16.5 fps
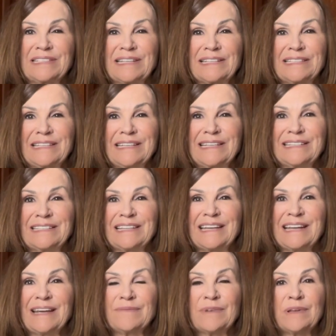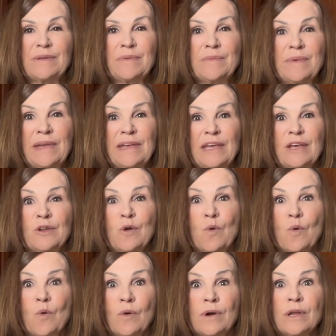60, and today I'm going to be making an
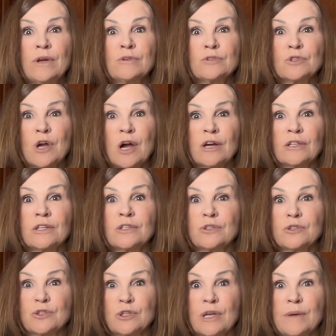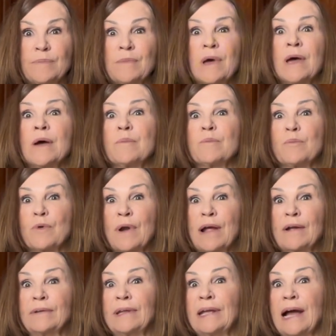Oreo chocolate chip
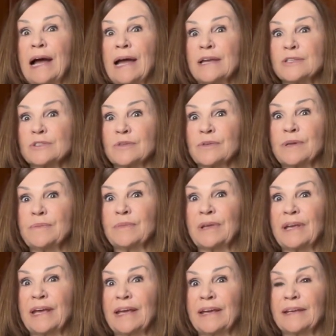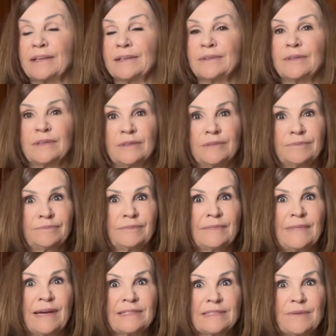brownie ice cream cake.
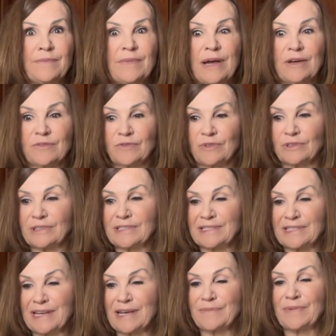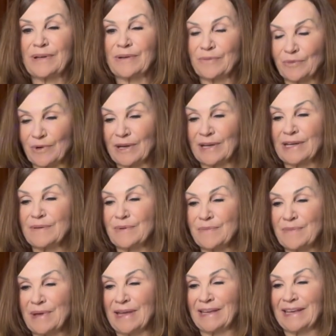That's a mouthful to say, but we're going to be
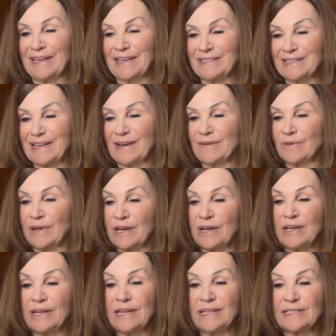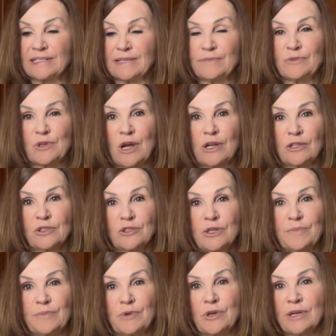making it today. We're going to need some chocolate
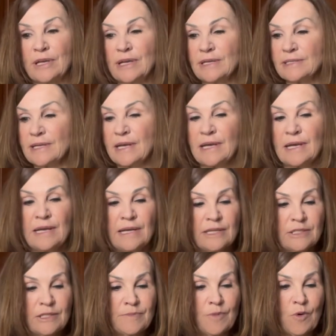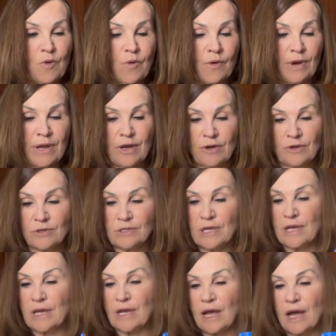chip cookies, some Oreos,
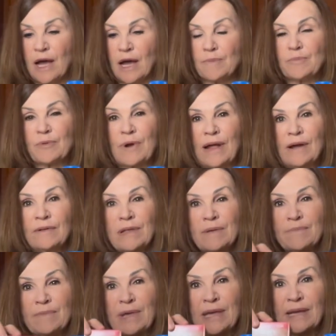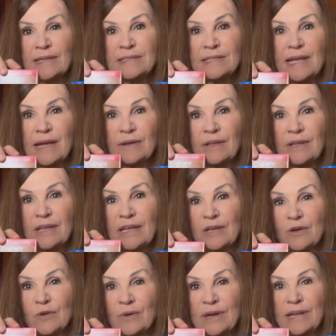a brownie mix, and the
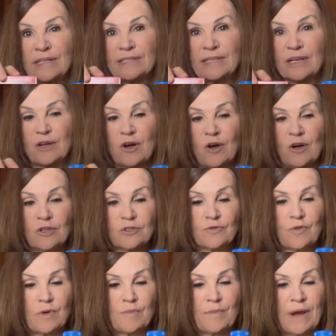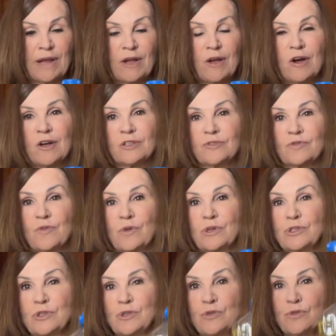ingredients it calls for. Mine calls for
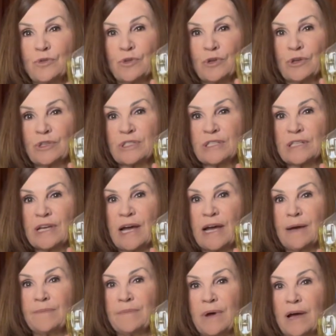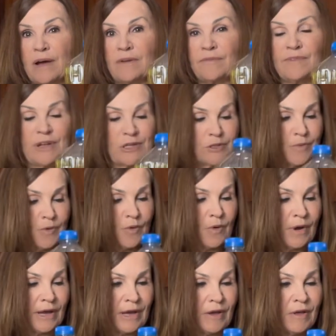2/3 cup of vegetable
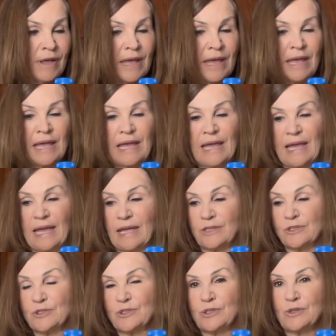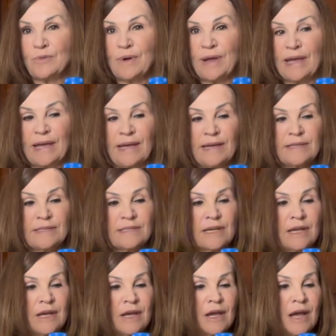oil and 2 eggs.
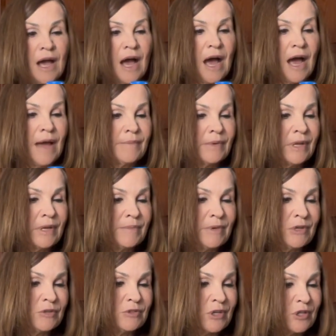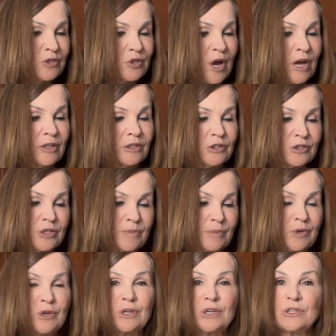I'm going to be using chocolate
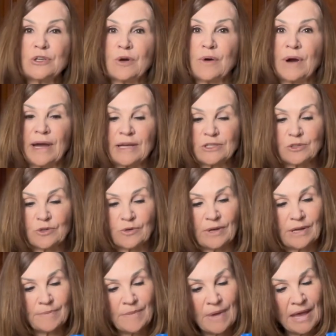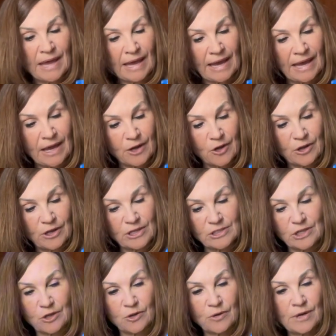chip cookie dough ice cream and
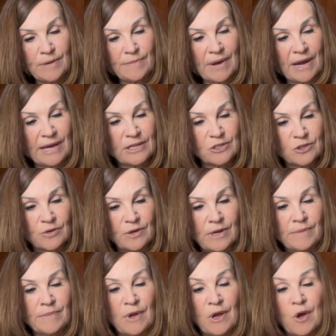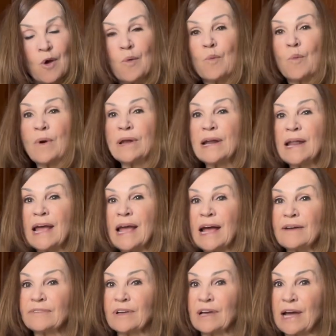cookies and cream ice cream,
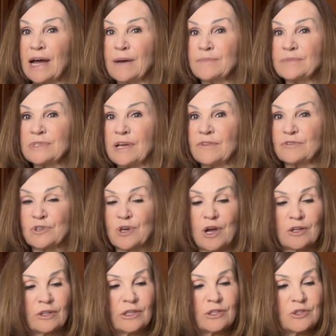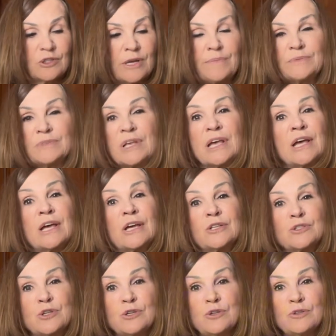1.5 cups of chocolate chips,
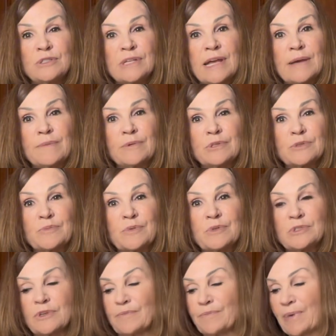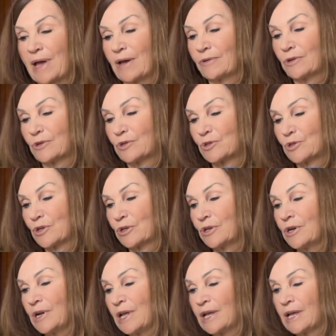2 tablespoons of powdered
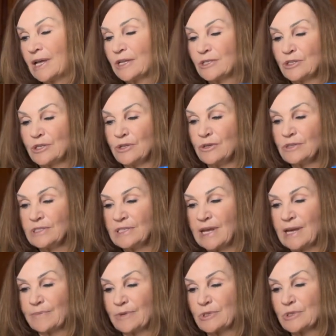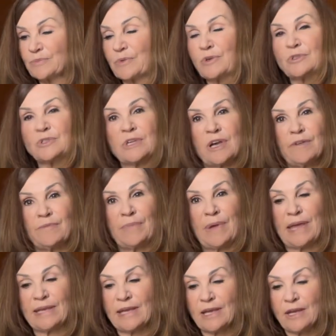sugar, 2 tablespoons of
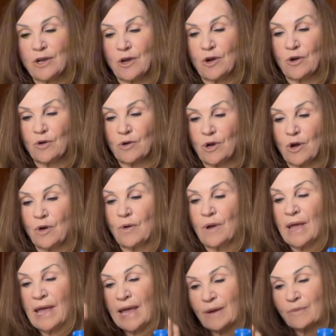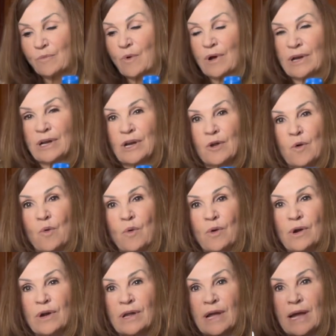baking cocoa, 1
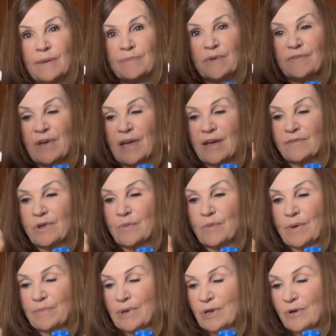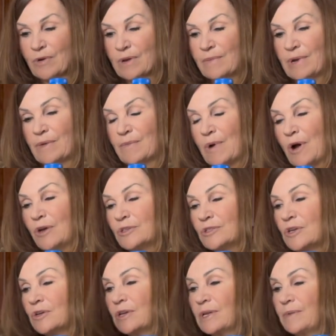1/4 cup of heavy whipping cream, and I'm
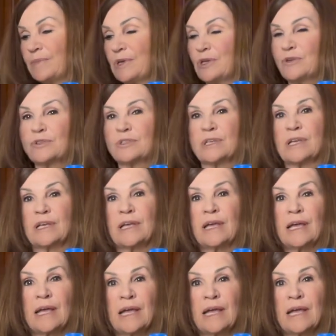also going to be using